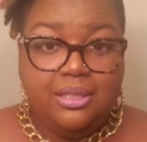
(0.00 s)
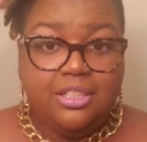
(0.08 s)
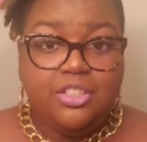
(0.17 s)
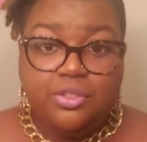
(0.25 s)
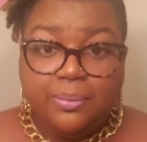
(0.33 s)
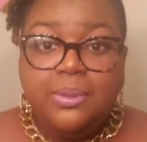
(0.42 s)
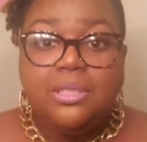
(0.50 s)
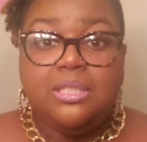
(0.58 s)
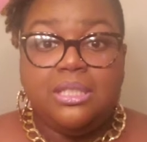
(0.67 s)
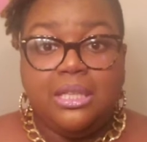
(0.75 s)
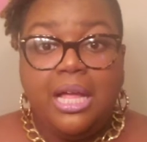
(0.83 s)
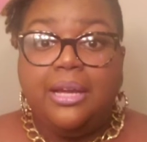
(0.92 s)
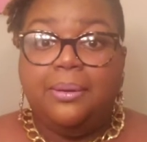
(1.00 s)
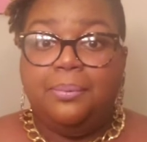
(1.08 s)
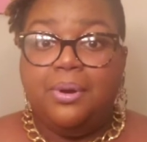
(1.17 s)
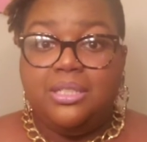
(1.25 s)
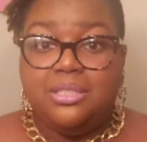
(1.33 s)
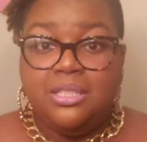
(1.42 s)
contributed to the locking
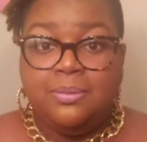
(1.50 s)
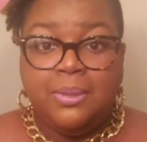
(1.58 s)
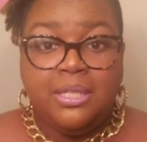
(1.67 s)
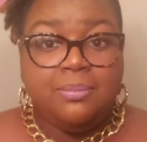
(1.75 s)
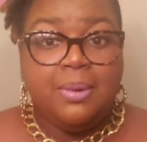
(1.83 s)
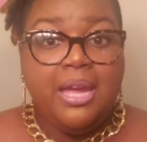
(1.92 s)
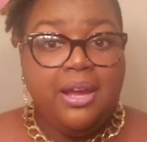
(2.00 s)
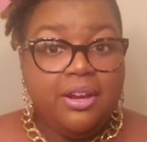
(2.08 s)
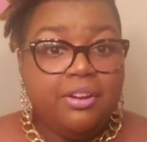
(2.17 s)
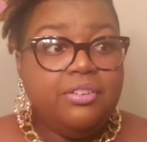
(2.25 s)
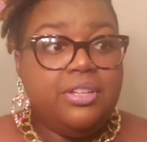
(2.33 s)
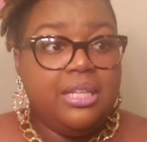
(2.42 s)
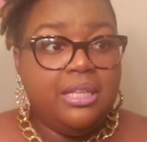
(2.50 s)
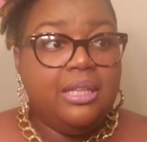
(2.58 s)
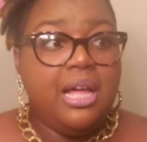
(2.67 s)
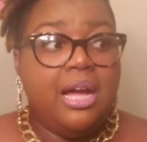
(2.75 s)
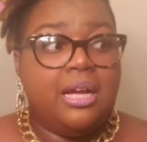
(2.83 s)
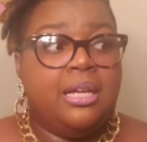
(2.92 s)
process because my hair did
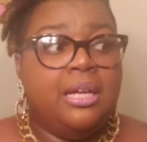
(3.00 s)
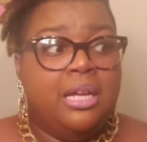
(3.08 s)
lock.